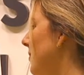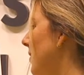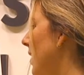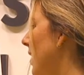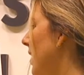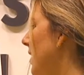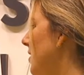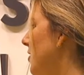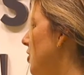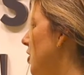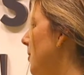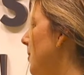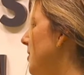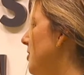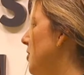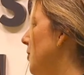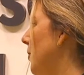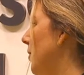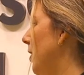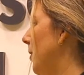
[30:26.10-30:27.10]
Sherbet's a
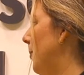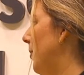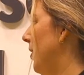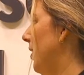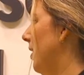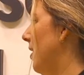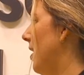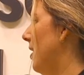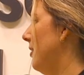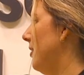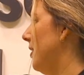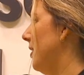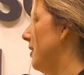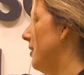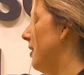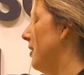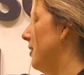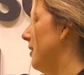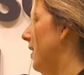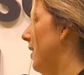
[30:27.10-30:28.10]
really pretty color.
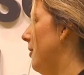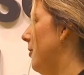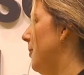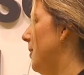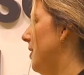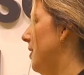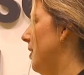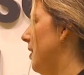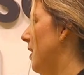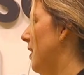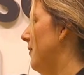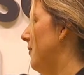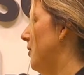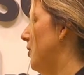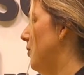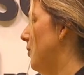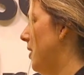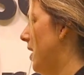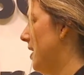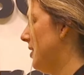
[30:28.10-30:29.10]
That would be, if you
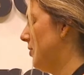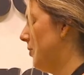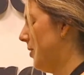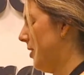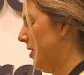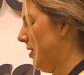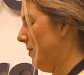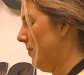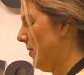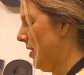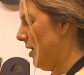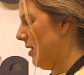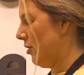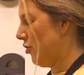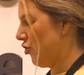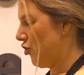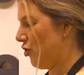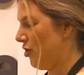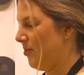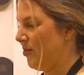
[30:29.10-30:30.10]
guys wanted to make a
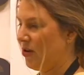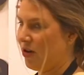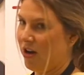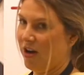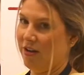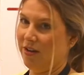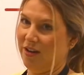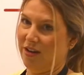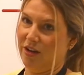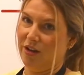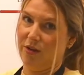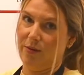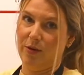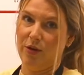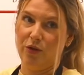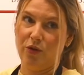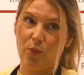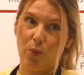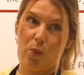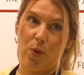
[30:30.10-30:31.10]
sherbet color, you could
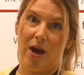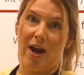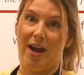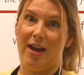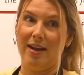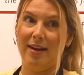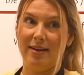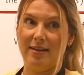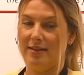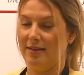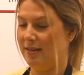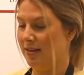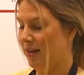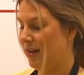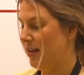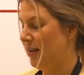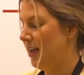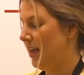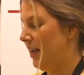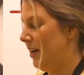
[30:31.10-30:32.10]
use white
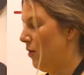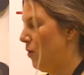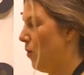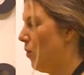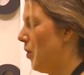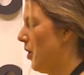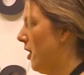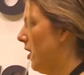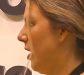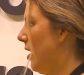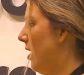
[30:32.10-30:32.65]
and orange,